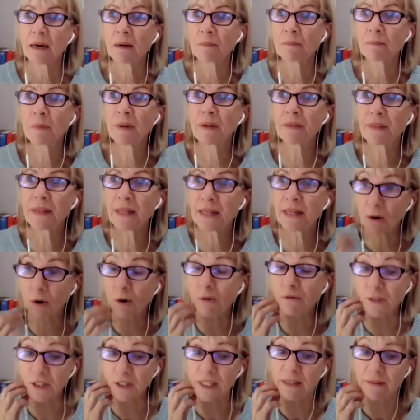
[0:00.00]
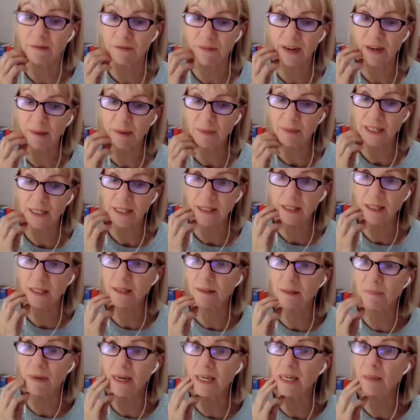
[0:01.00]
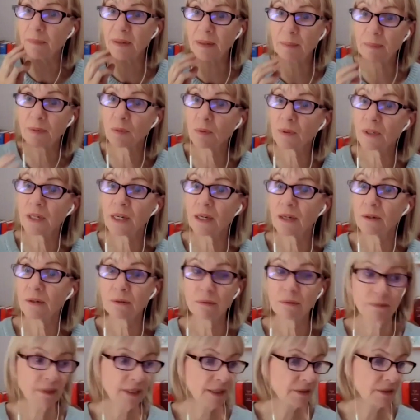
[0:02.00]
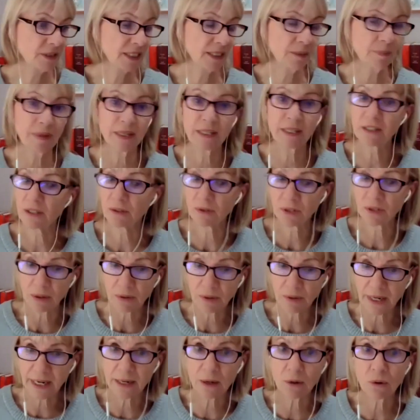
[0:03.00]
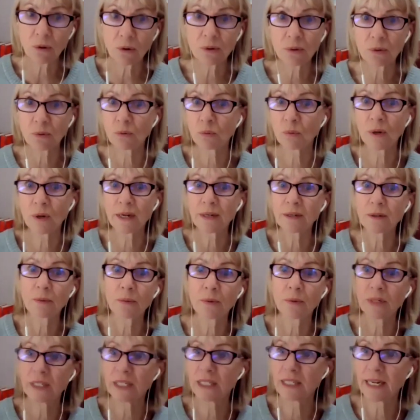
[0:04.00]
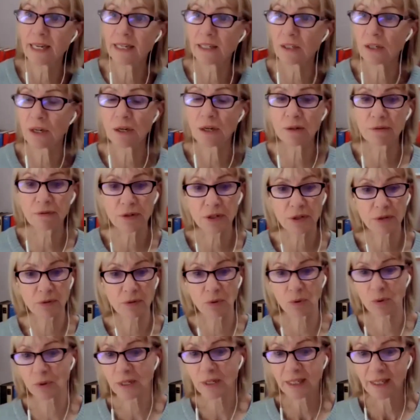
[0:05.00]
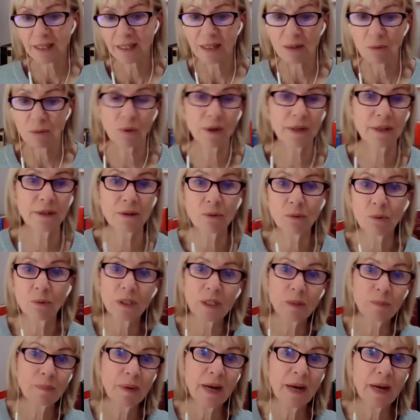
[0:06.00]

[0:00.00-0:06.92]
But the, often in families, as many people will know, there are siblings who don't get on, or one who always takes over, or one who always mm.